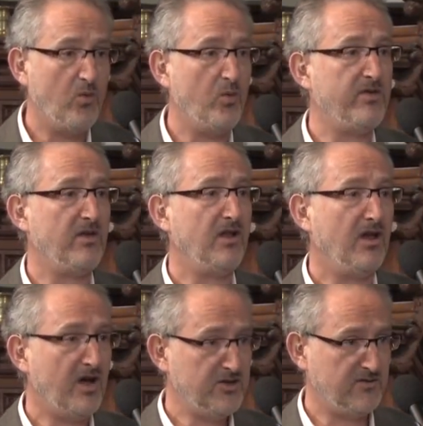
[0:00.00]
with a
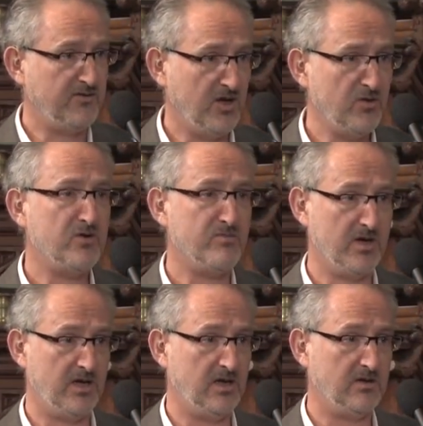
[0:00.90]
larger view in
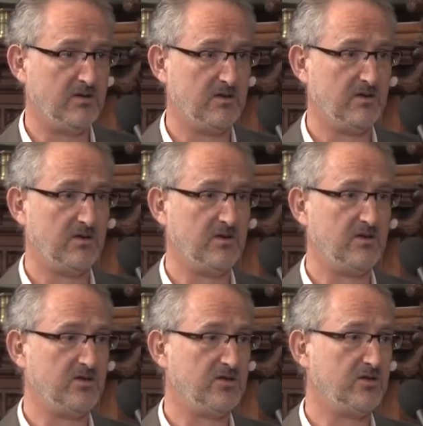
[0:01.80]
mind
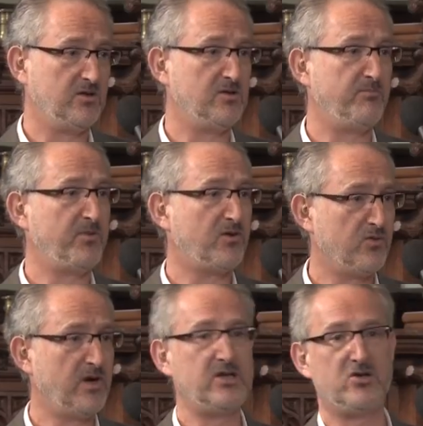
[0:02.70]
to
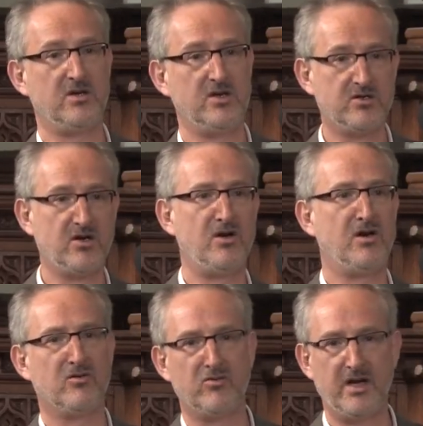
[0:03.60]
gradually
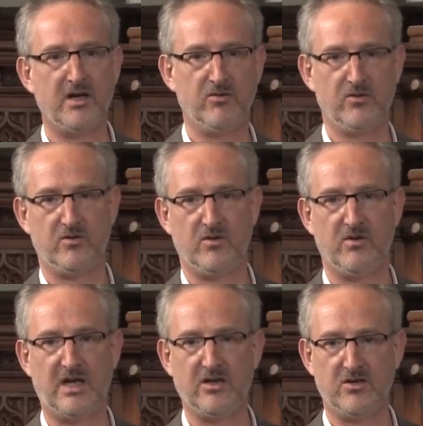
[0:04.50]
turning around
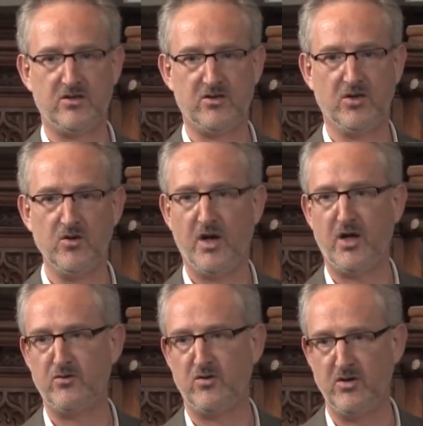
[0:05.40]
that
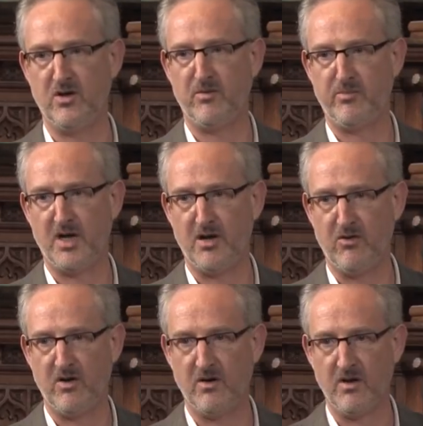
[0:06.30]
200-year
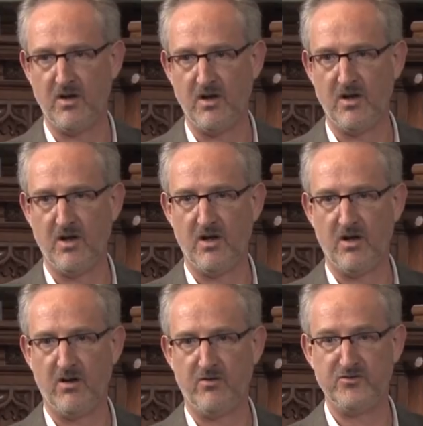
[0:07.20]
period
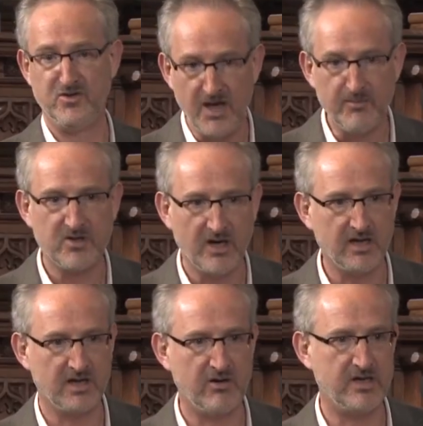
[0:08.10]
of deep
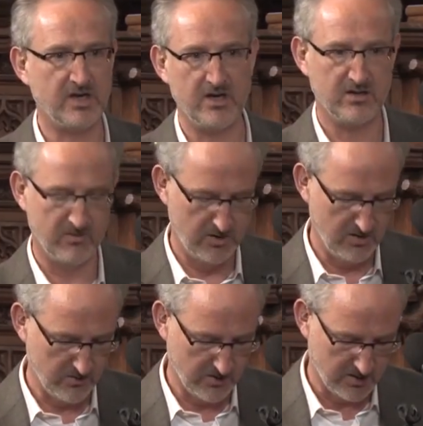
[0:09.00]
secularization of the
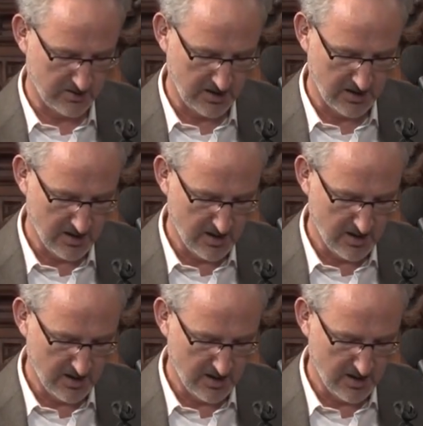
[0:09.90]
university,